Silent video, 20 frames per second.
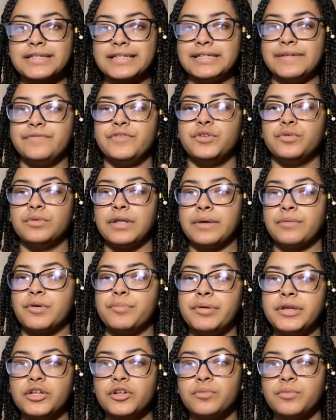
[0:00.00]
because if you like
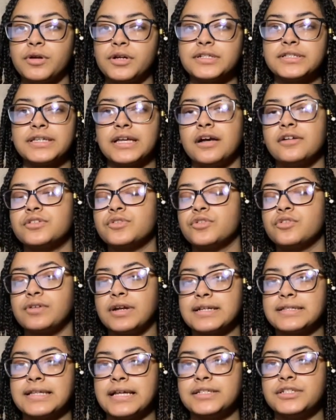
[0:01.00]
repeat your words, it also
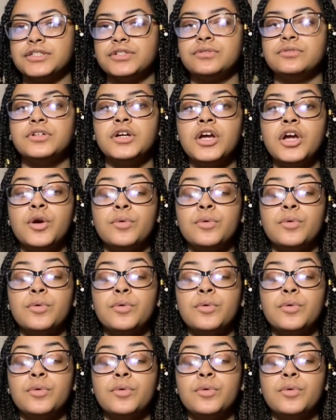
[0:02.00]
corrects that too,